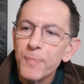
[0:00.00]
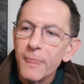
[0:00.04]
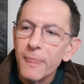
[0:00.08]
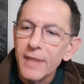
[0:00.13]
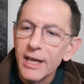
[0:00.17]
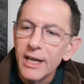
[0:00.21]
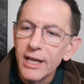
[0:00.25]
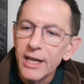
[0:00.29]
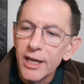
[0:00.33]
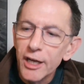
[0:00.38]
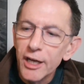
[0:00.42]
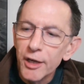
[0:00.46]

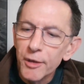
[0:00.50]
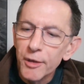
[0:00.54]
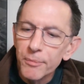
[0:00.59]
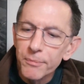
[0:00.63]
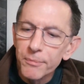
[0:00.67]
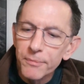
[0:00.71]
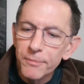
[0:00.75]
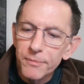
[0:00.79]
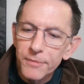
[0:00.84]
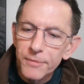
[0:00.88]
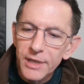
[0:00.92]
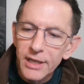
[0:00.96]

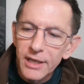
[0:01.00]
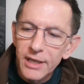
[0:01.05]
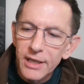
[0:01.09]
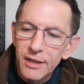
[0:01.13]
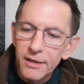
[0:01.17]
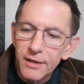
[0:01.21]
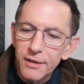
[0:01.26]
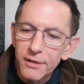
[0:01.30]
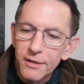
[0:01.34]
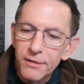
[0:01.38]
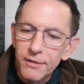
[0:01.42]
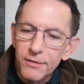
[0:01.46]
um,
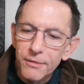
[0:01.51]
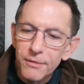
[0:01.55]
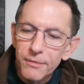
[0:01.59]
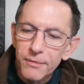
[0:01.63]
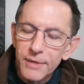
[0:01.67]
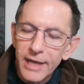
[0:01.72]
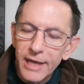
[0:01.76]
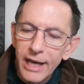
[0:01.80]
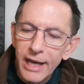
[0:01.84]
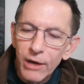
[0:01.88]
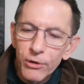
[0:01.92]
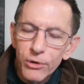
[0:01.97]
uh,
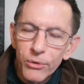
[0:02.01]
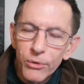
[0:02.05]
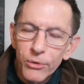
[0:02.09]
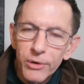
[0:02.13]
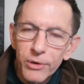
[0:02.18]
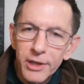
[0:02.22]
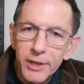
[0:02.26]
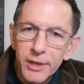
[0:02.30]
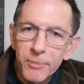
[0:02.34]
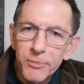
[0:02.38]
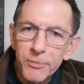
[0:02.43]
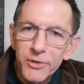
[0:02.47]

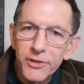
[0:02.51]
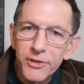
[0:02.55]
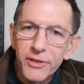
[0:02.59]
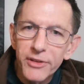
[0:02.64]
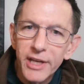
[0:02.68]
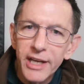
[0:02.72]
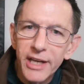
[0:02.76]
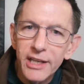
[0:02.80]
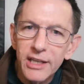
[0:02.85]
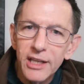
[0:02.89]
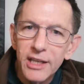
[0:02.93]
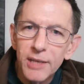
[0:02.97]
algorithms
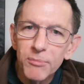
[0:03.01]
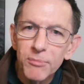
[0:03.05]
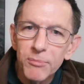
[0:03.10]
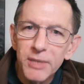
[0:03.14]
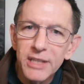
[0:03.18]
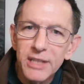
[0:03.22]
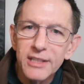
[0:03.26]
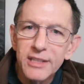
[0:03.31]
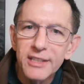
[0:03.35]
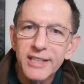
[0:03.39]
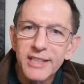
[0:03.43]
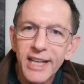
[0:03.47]
that can be
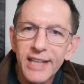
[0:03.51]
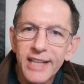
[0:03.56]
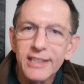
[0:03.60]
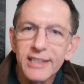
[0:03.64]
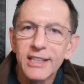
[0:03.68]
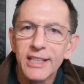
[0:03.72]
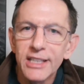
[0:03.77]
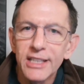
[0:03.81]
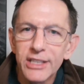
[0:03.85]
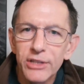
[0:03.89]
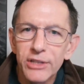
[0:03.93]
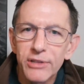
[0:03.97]

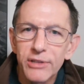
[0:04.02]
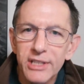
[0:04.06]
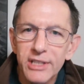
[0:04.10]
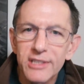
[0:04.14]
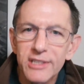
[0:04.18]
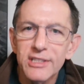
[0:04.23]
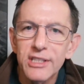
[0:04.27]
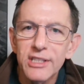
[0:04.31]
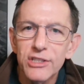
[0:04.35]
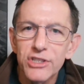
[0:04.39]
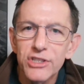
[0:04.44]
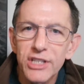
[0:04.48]
detected in your
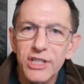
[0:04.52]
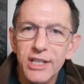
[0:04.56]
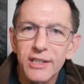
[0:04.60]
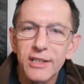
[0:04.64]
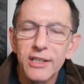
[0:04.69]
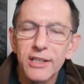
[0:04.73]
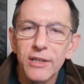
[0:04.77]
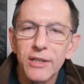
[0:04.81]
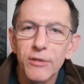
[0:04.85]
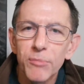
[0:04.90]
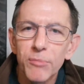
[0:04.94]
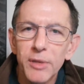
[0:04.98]
ECG.
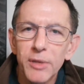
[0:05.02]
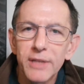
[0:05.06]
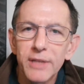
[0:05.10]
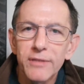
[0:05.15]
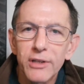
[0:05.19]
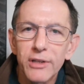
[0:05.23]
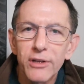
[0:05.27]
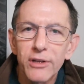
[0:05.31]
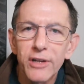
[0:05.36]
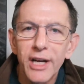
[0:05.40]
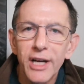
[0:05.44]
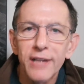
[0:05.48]
Believe it
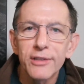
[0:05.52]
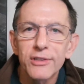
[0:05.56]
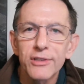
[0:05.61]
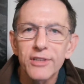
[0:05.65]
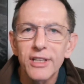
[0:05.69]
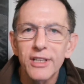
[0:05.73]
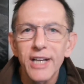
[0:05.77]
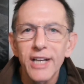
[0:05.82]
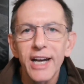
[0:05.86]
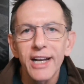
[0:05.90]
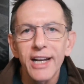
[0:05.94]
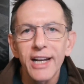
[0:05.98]
or not, there's a
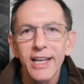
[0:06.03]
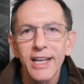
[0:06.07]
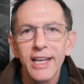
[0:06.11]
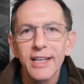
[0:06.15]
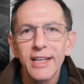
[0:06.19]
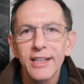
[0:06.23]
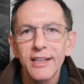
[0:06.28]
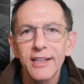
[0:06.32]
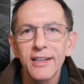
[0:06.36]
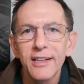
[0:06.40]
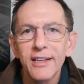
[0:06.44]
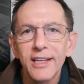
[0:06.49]
lot
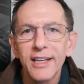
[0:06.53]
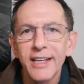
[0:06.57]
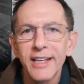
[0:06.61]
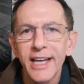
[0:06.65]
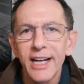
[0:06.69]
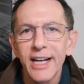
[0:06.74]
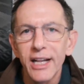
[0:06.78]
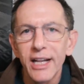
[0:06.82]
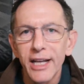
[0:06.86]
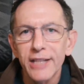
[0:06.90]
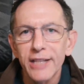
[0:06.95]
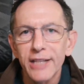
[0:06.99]
hidden in
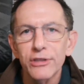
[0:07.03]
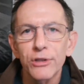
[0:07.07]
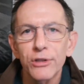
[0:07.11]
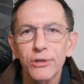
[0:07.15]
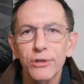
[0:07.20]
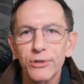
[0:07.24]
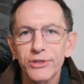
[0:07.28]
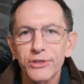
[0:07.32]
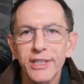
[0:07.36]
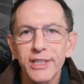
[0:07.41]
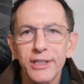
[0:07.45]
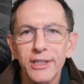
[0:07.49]
that electrical
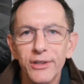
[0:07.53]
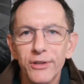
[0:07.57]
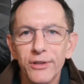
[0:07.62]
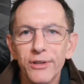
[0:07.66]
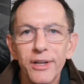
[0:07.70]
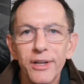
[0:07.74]
signal